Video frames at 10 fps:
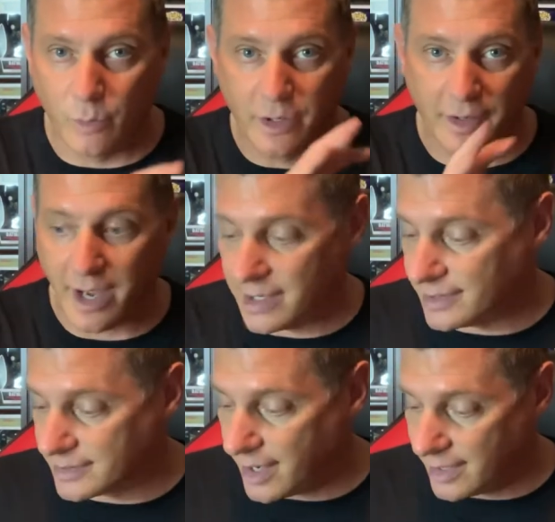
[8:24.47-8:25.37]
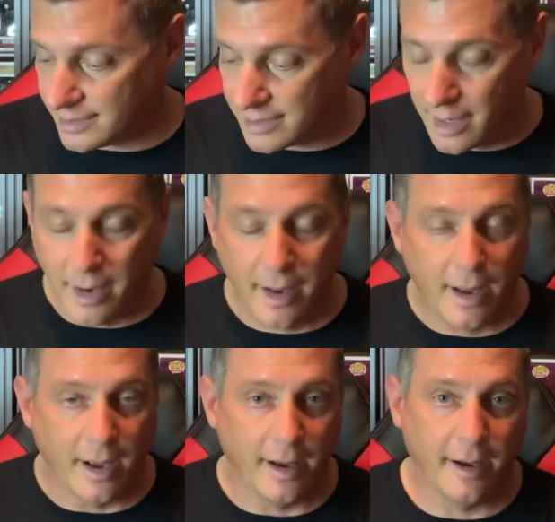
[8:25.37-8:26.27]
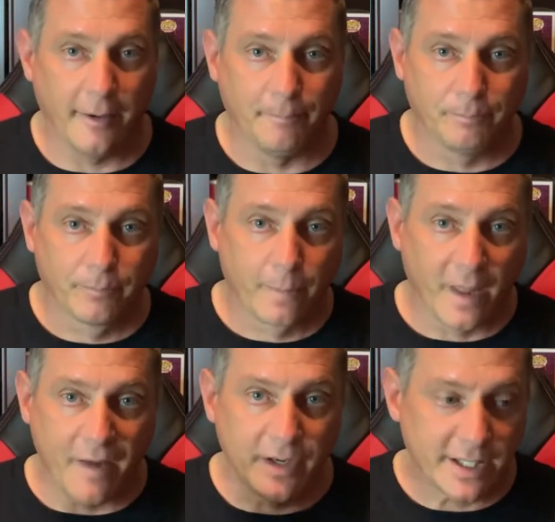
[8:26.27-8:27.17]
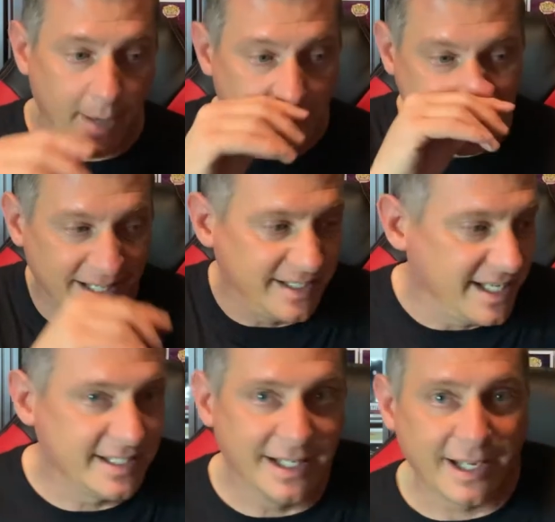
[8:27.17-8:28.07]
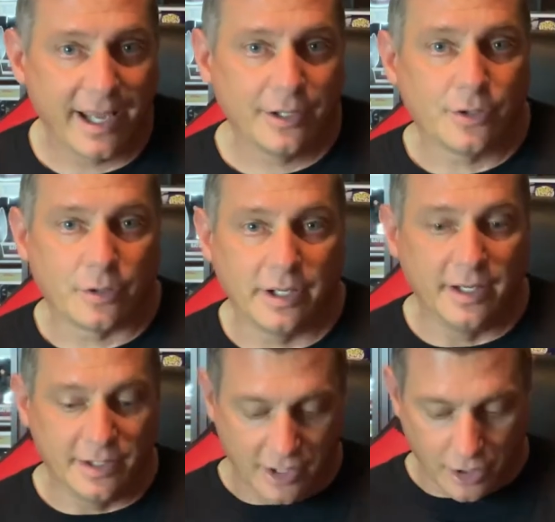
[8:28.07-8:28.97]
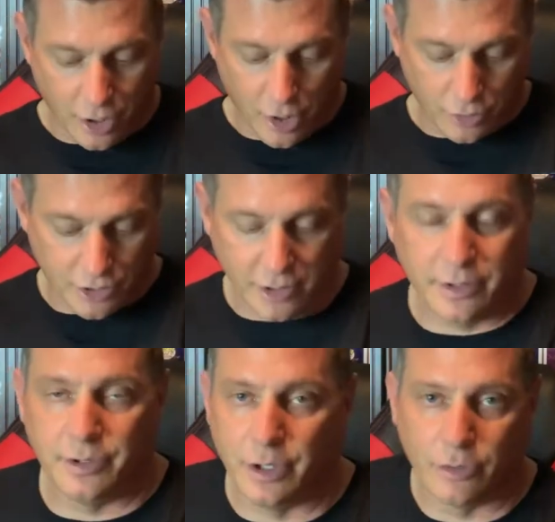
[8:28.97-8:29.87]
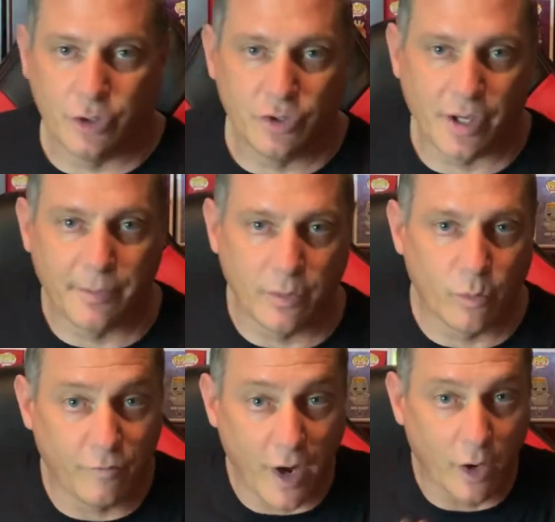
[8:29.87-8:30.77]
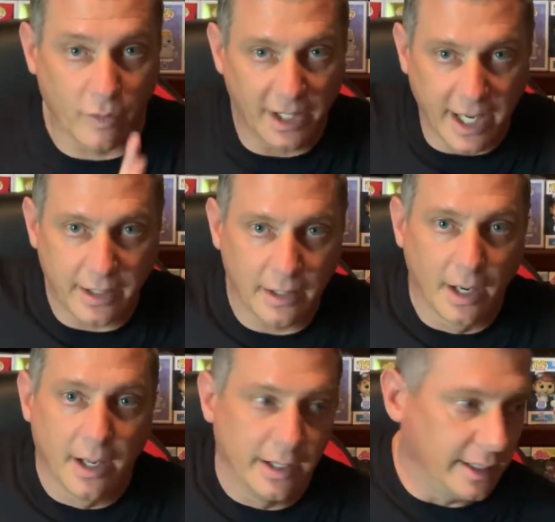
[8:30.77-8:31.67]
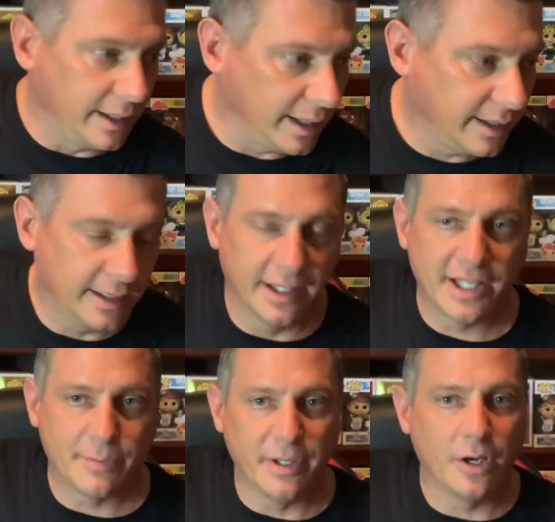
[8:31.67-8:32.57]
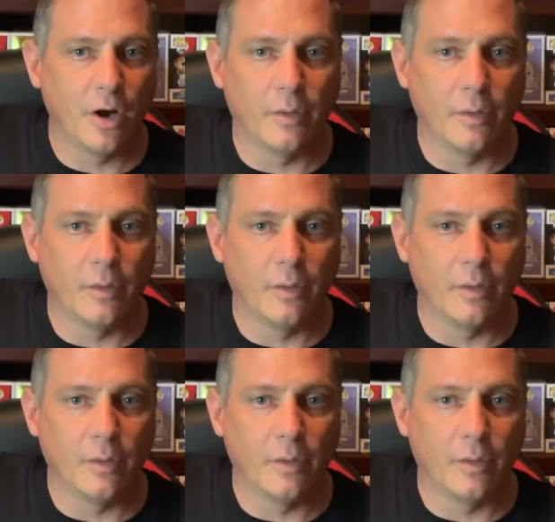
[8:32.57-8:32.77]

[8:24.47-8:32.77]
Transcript: One of the kindest guys. Every time he's in Disneyland or he's going to go to, you know, do something Funko related, he lets me know.